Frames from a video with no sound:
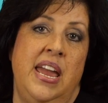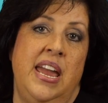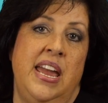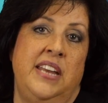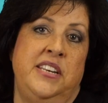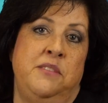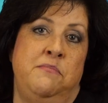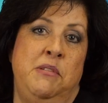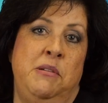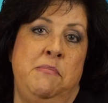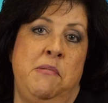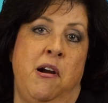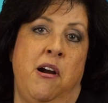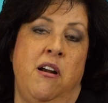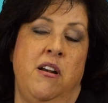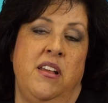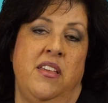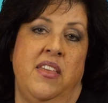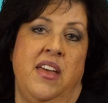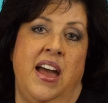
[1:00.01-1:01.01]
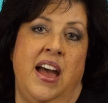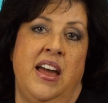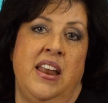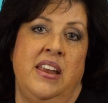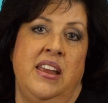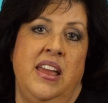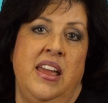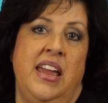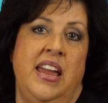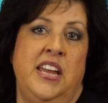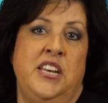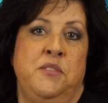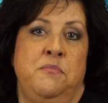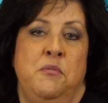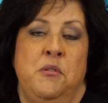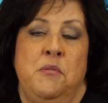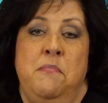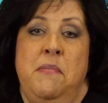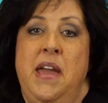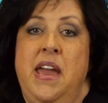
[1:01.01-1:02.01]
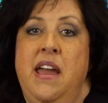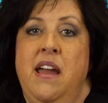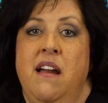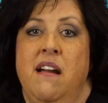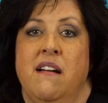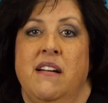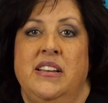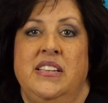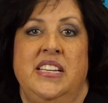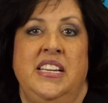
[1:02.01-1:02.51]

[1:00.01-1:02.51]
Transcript: and to be part of that and to prepare and